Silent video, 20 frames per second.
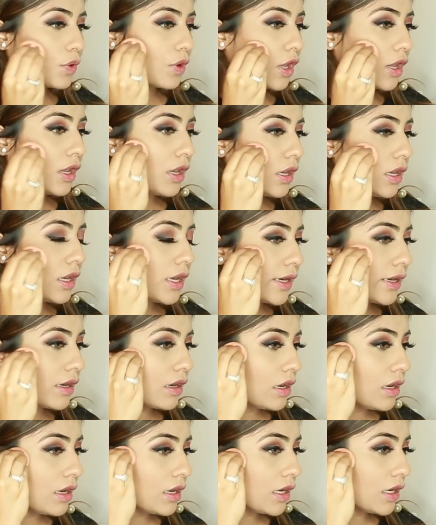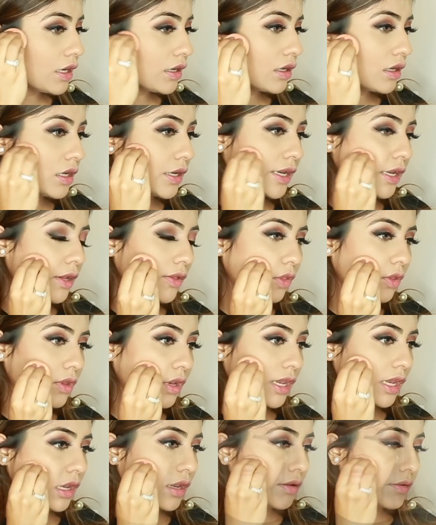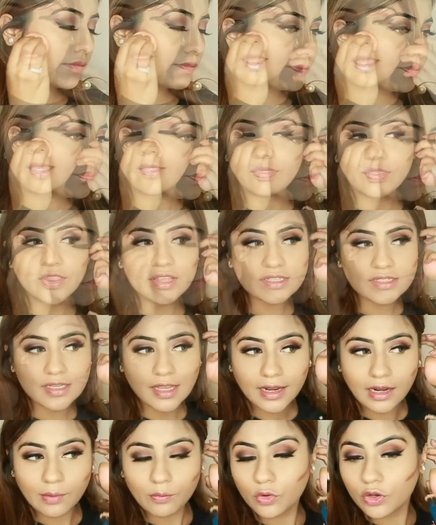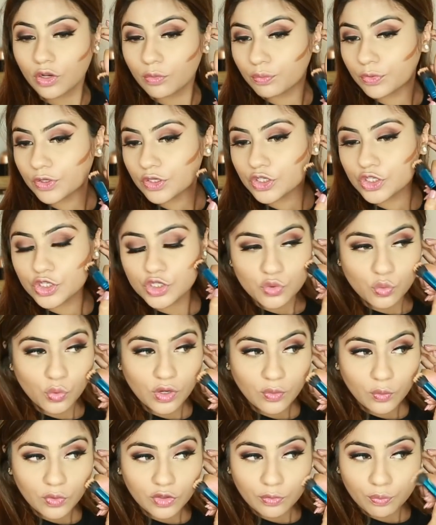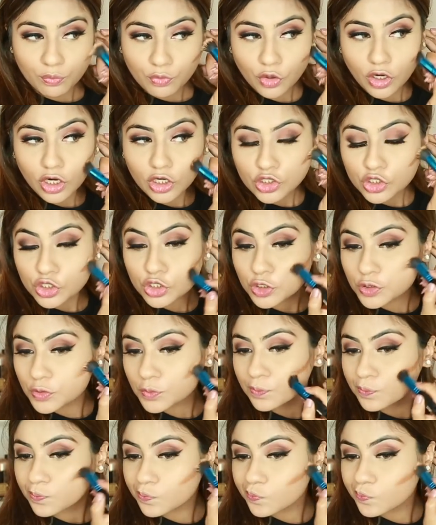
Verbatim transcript: a little, little near the nail. And this side I'm gonna be doing with a brush.